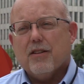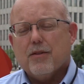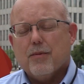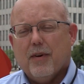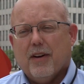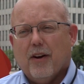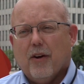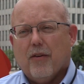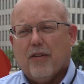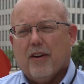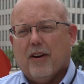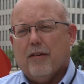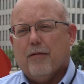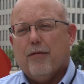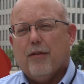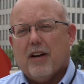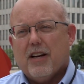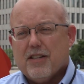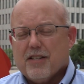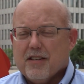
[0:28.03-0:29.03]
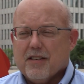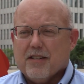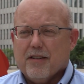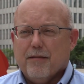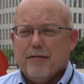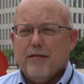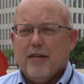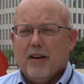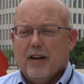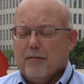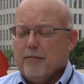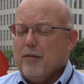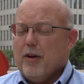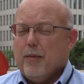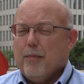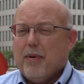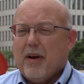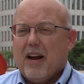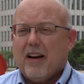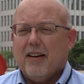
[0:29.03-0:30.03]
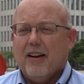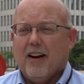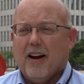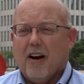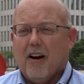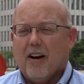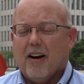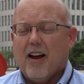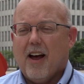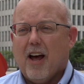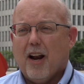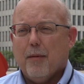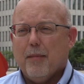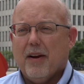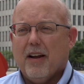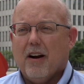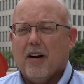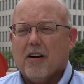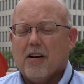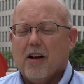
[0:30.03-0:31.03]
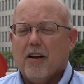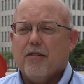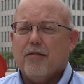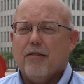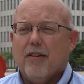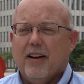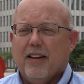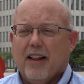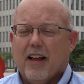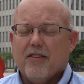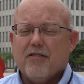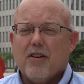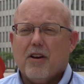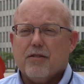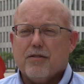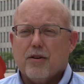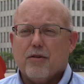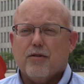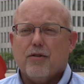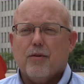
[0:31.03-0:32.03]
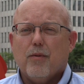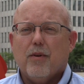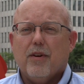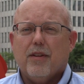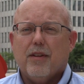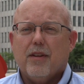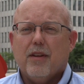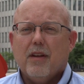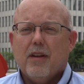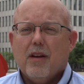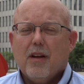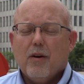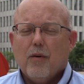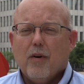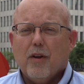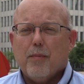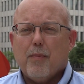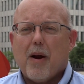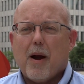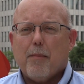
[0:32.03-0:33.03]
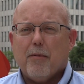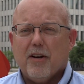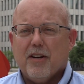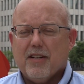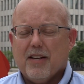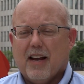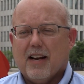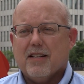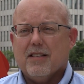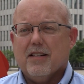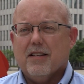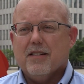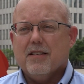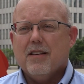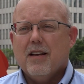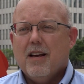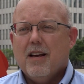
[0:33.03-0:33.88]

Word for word: We know that inflation is impacting our economy and our country, and that's also true with with property taxes.